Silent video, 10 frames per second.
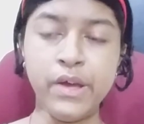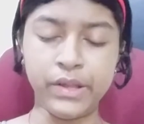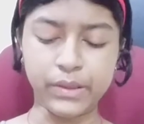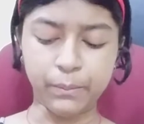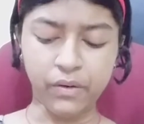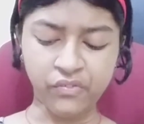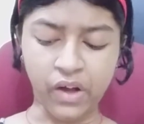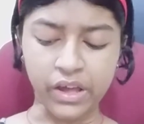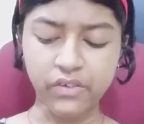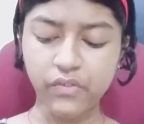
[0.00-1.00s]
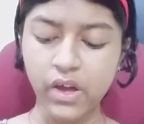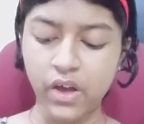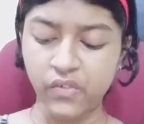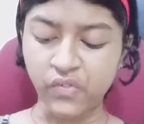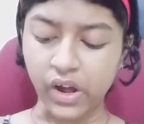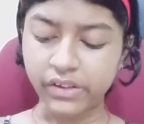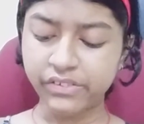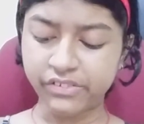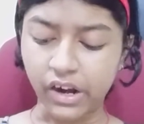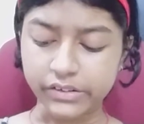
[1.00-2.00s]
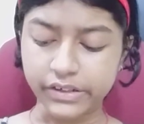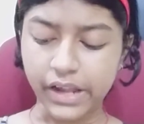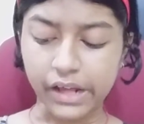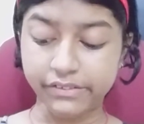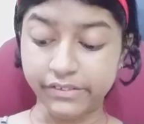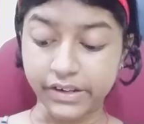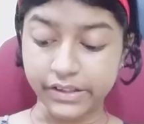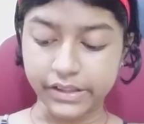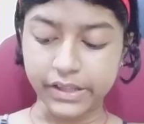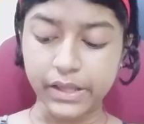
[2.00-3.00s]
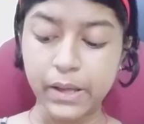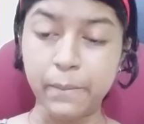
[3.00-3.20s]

Number five, fire started accidentally